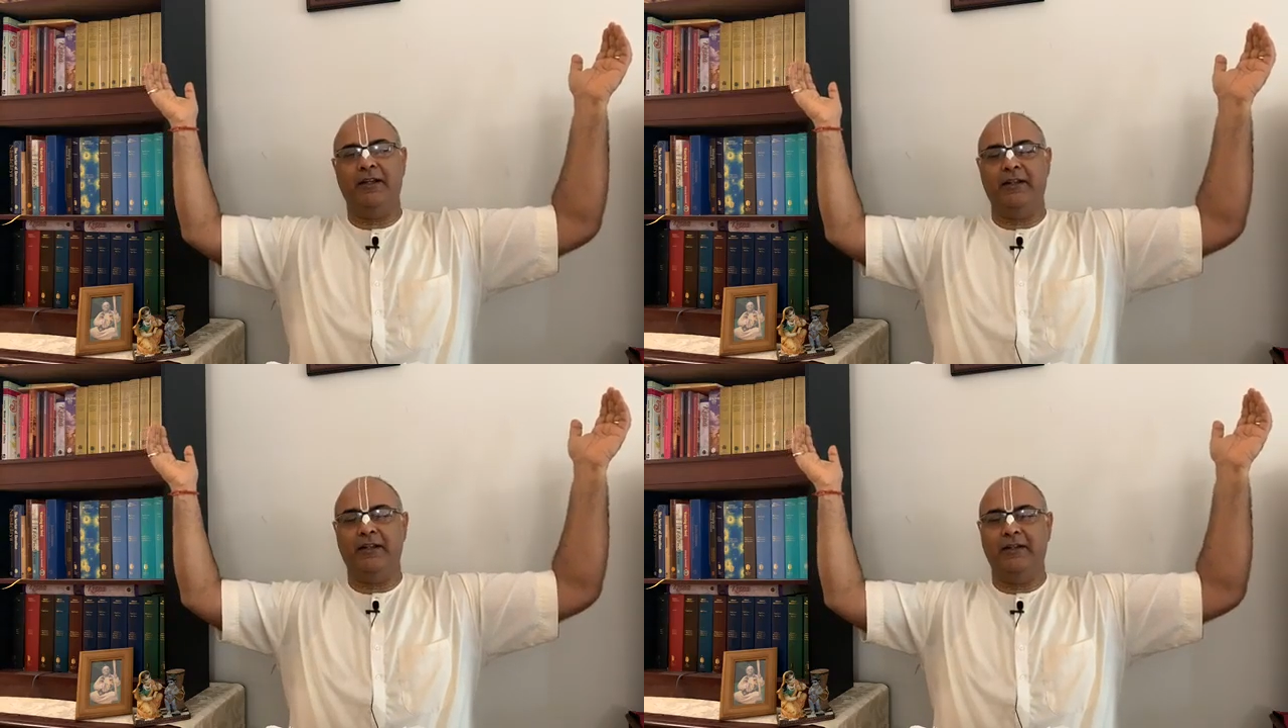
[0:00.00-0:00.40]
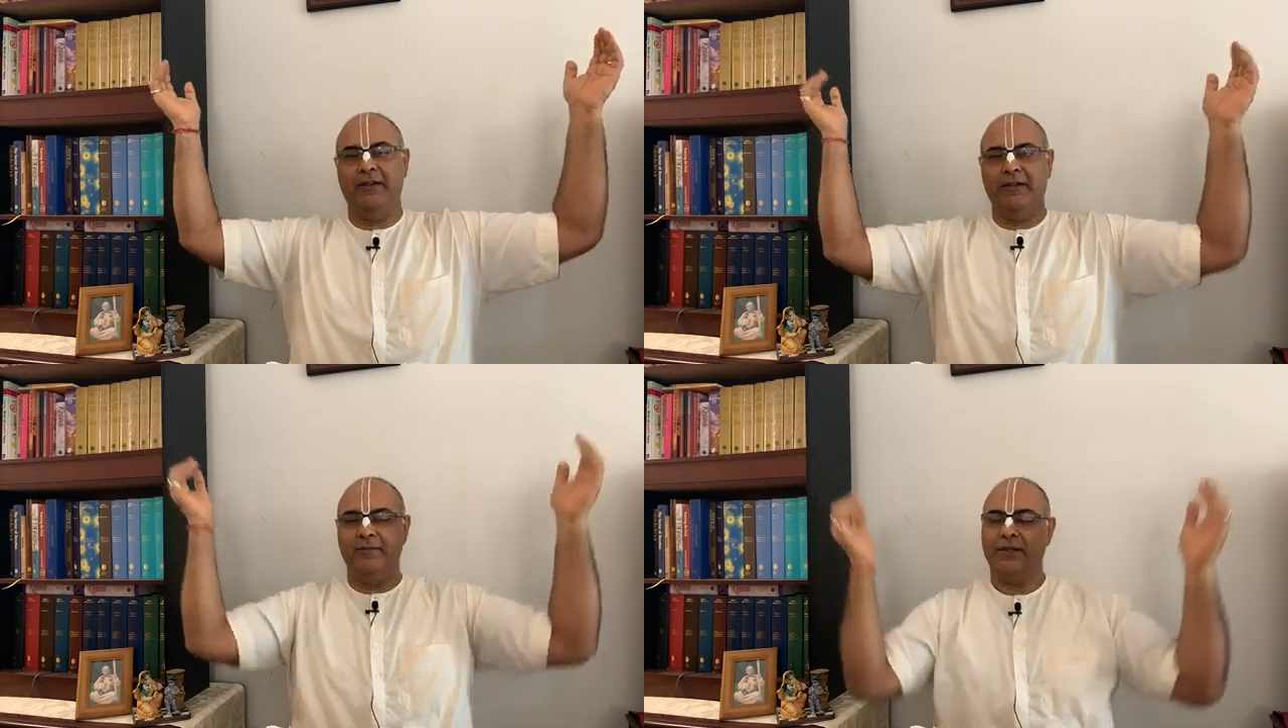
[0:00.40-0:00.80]
Hare.
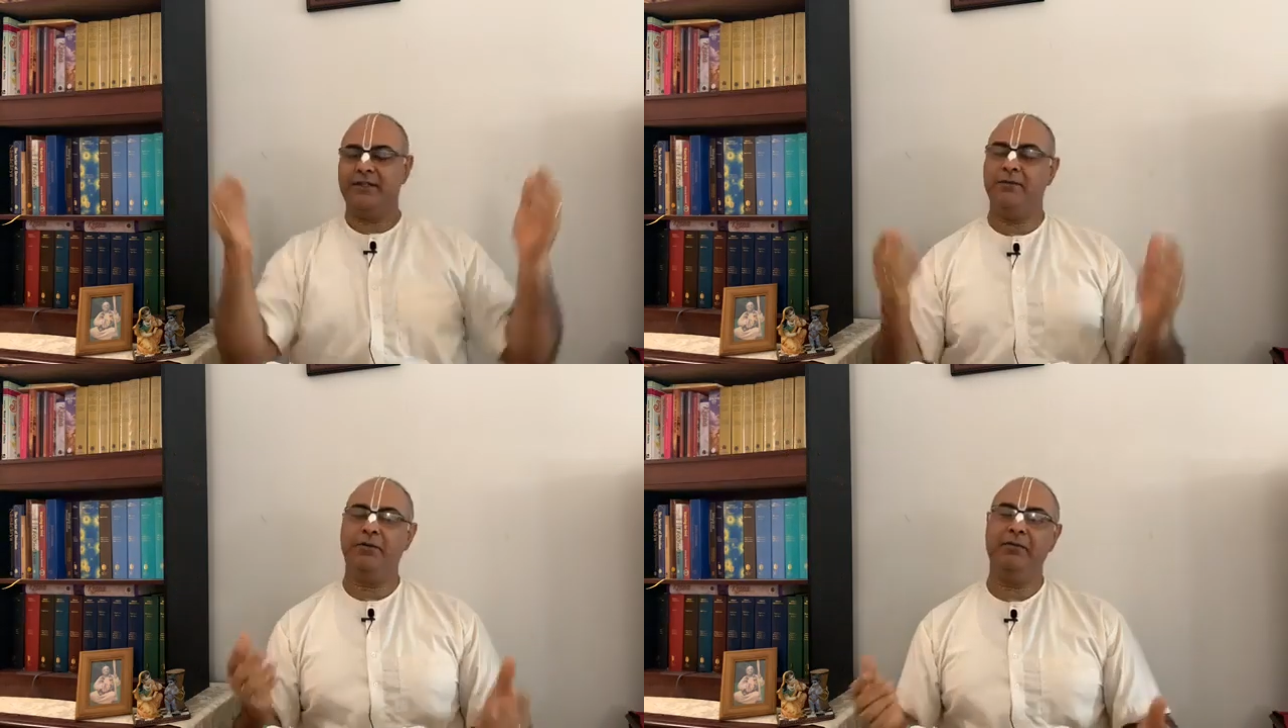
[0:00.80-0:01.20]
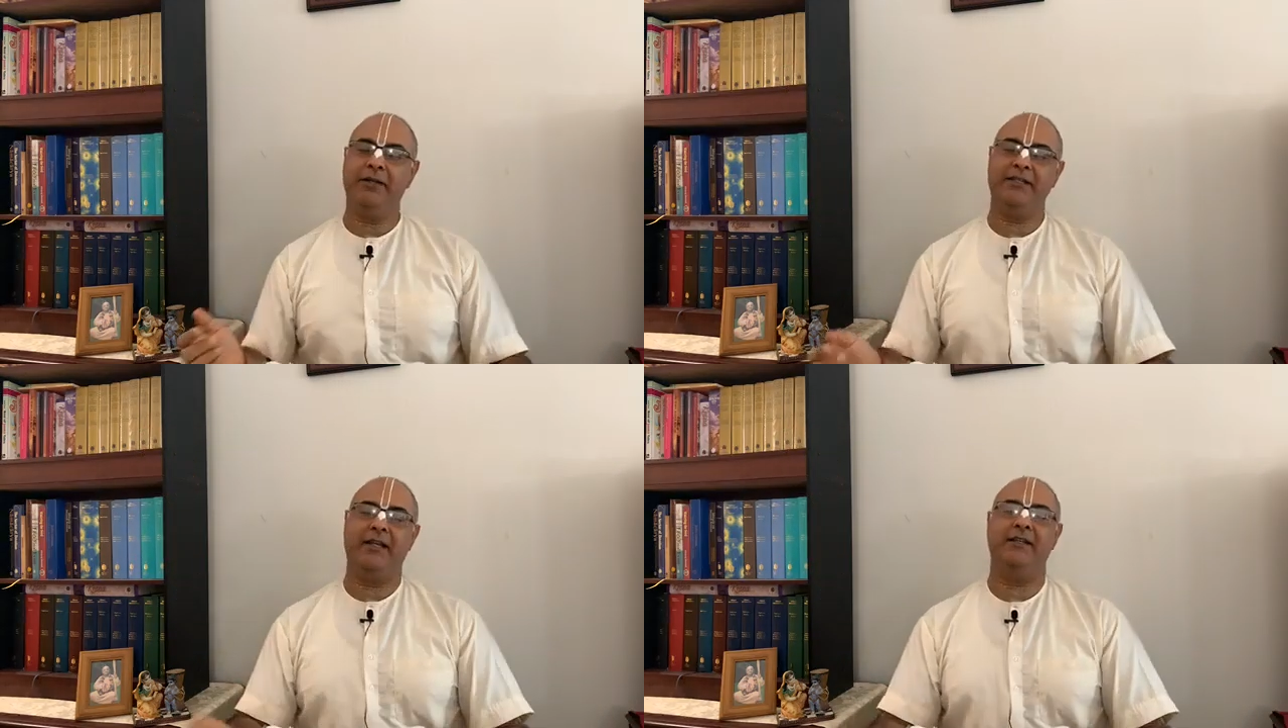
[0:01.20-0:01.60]
And simply
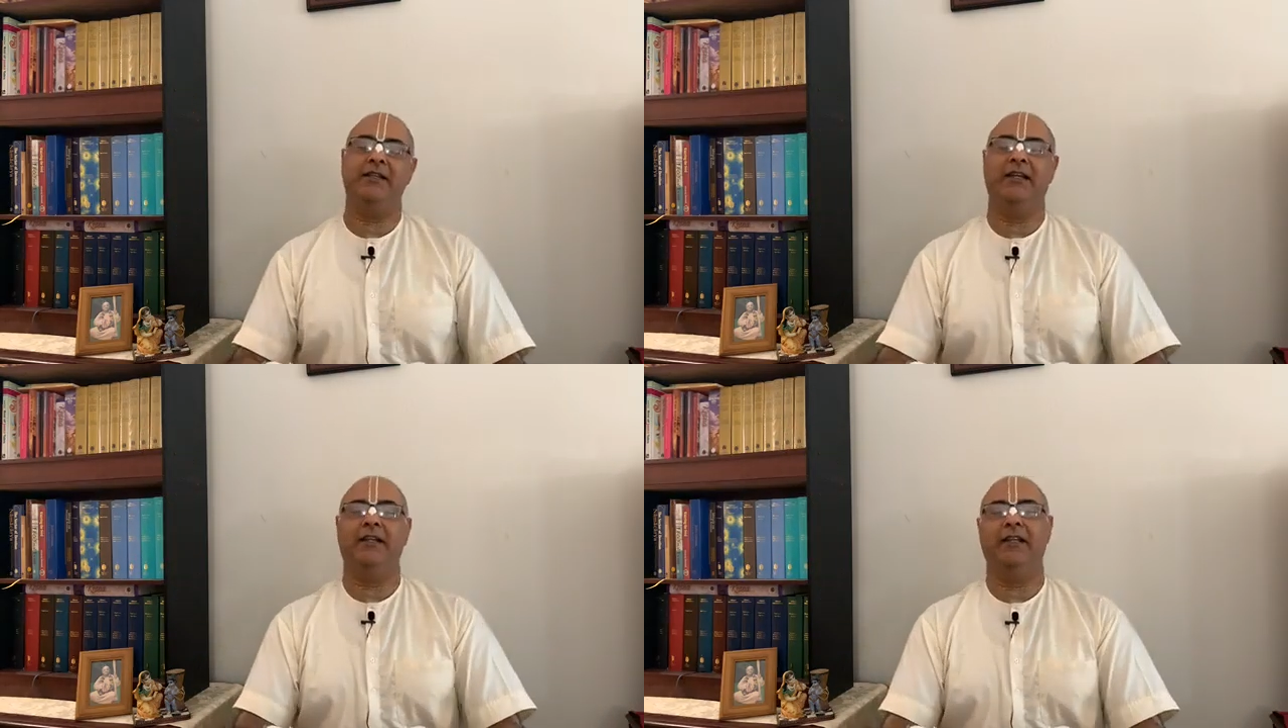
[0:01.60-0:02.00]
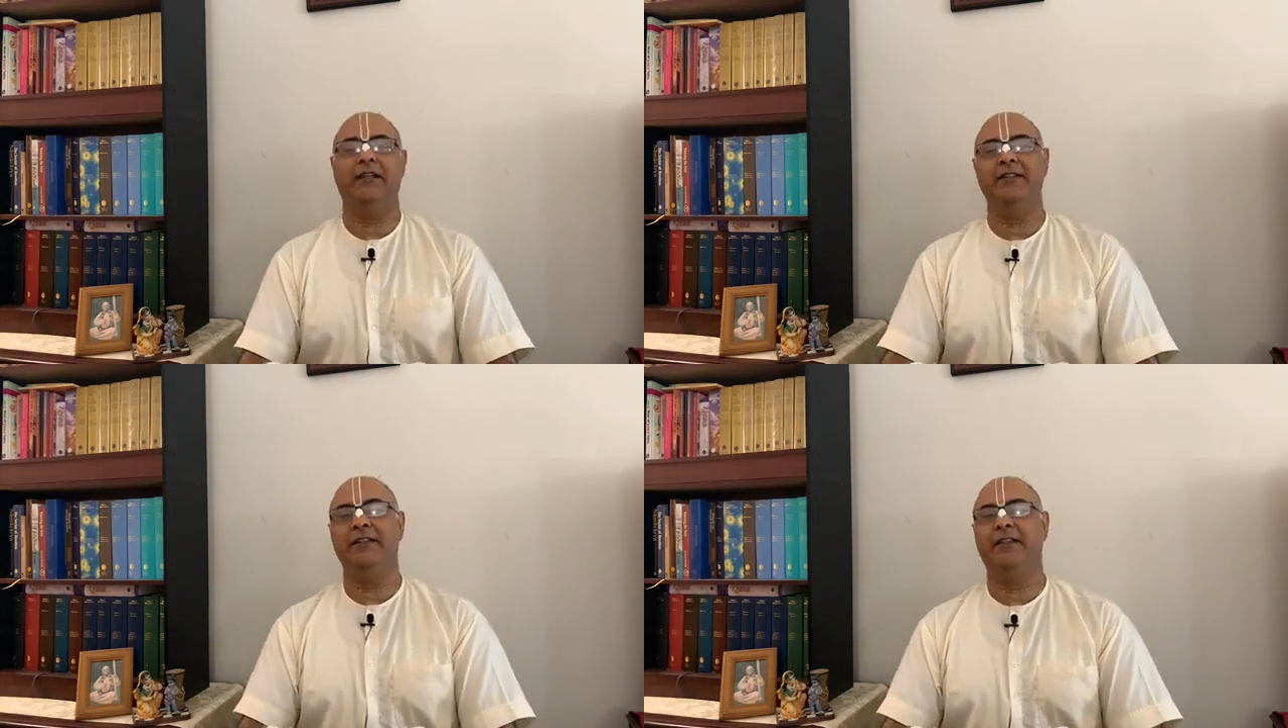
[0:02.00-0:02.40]
by chanting and
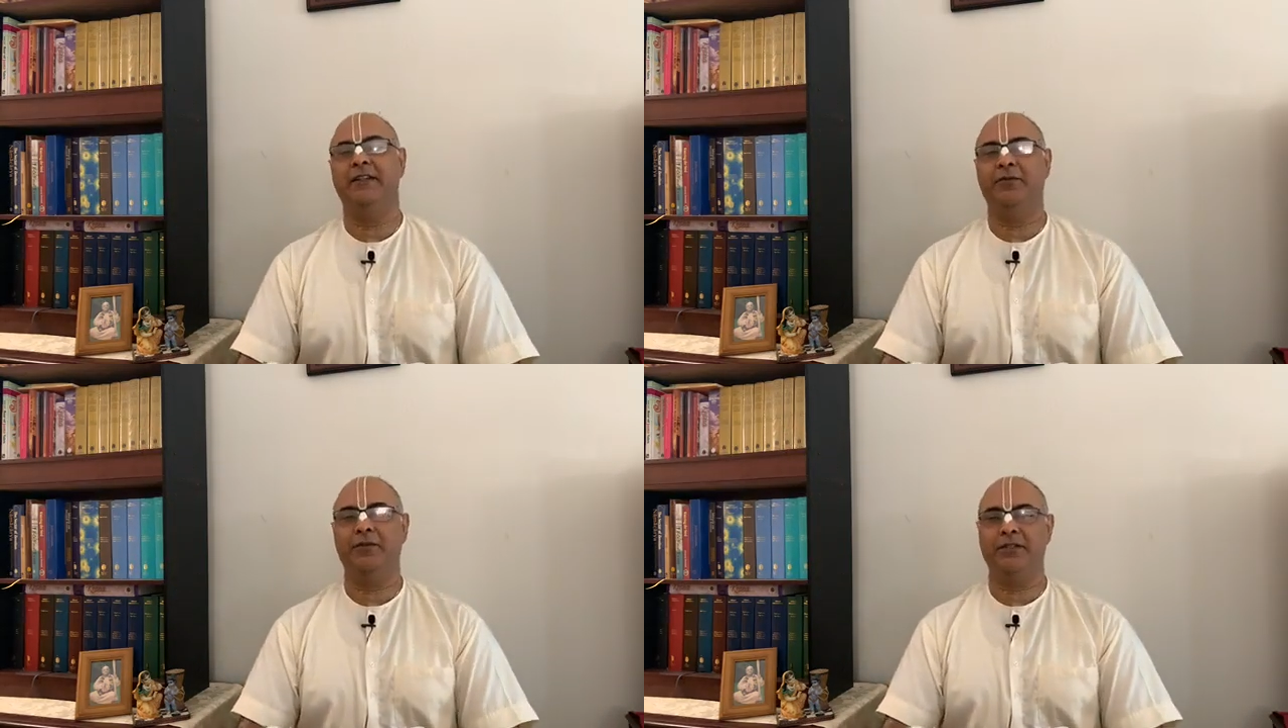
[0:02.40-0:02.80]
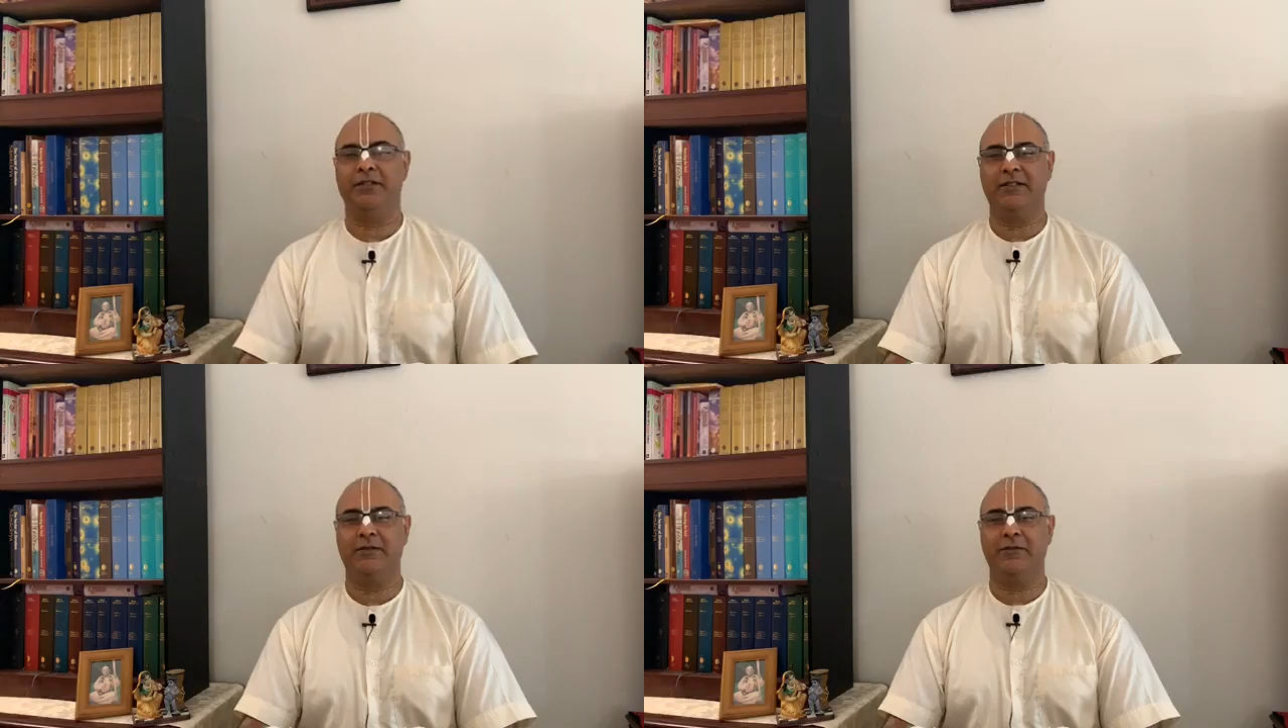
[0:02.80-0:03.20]
engaging in
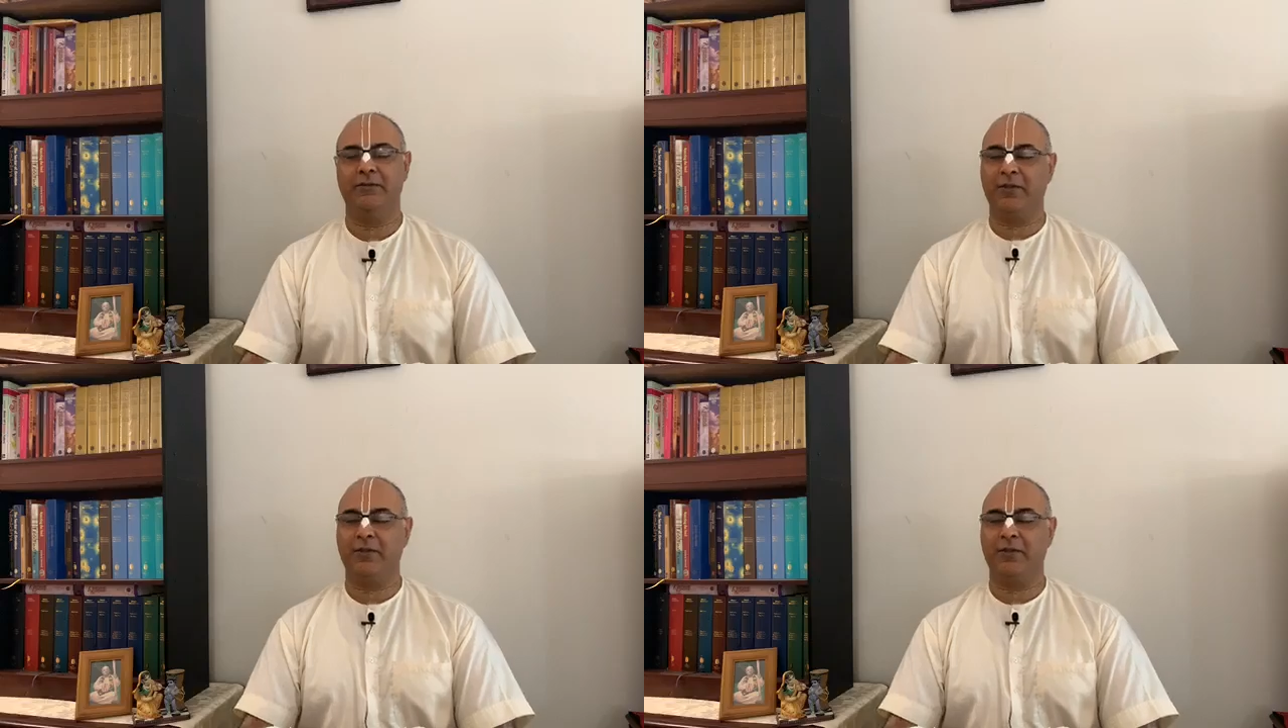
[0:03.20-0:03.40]
devotional service,